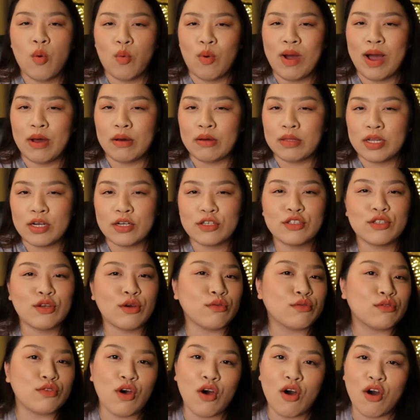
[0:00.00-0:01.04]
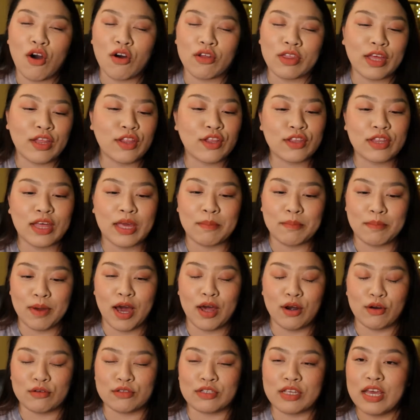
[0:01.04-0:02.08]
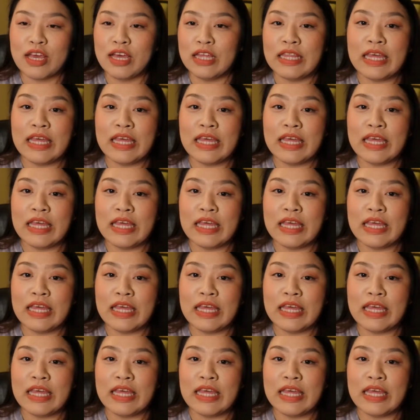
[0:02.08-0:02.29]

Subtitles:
wow, they're so tall, they look like models.